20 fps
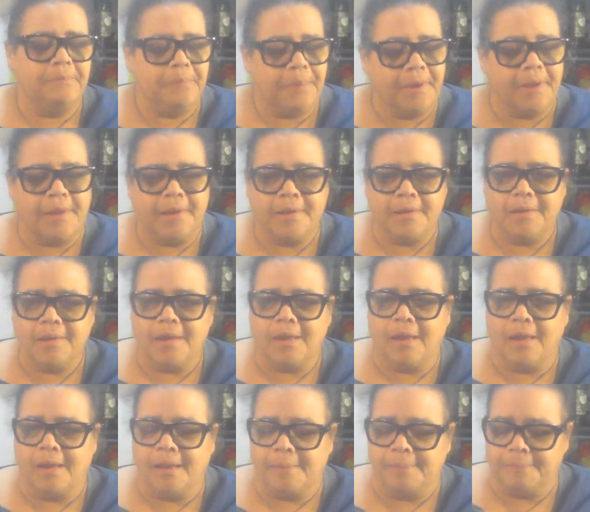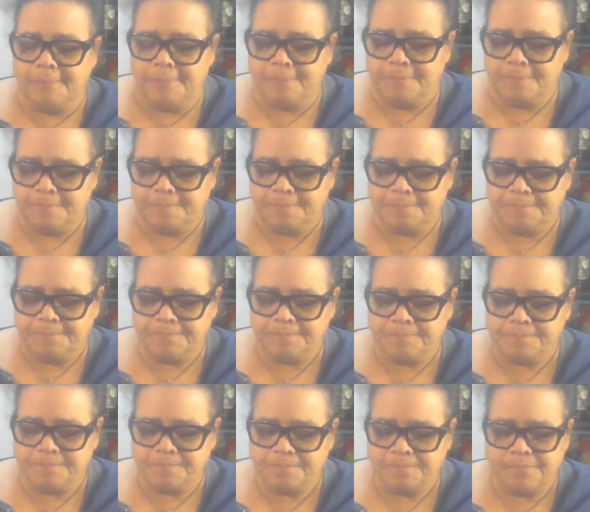but um,
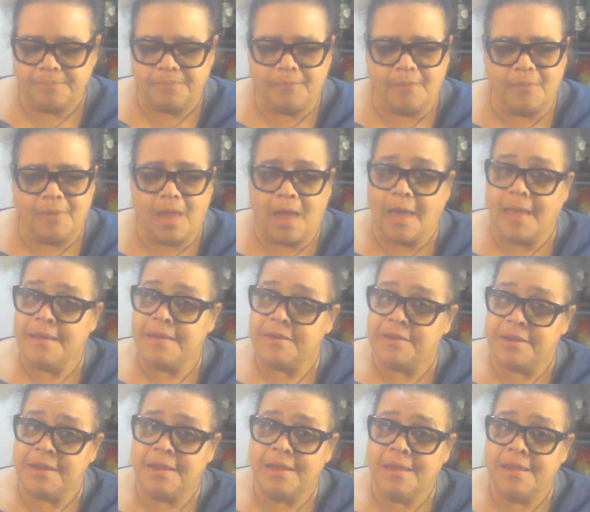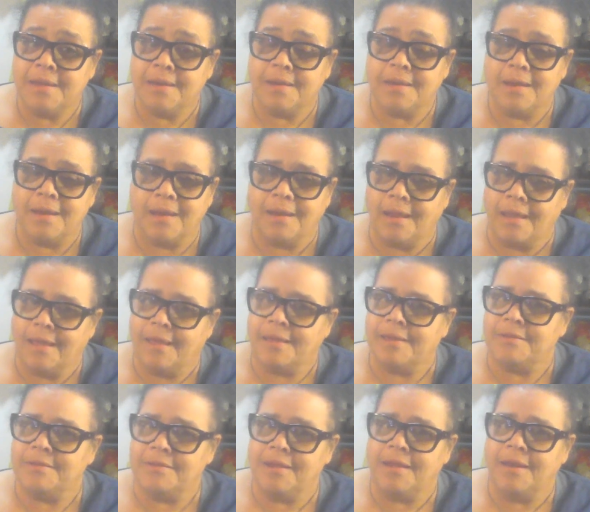I did, like
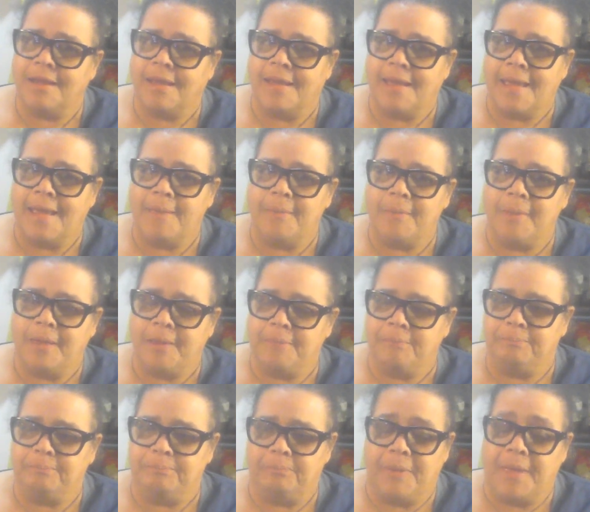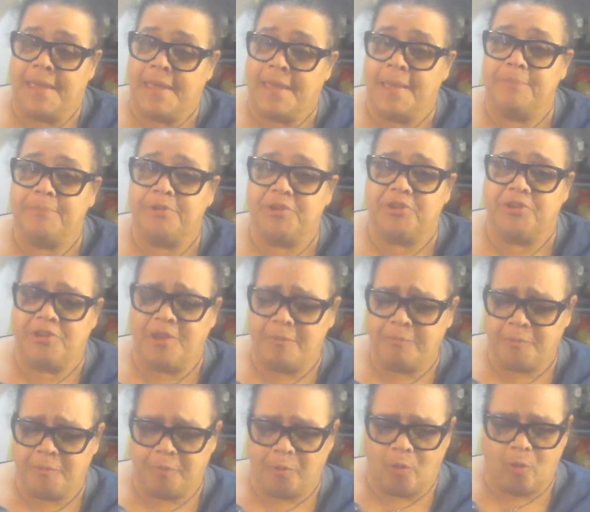I said, I am, I, I am
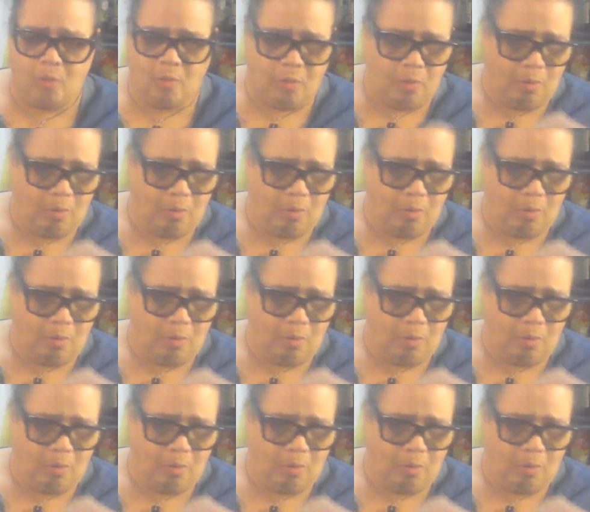susceptible.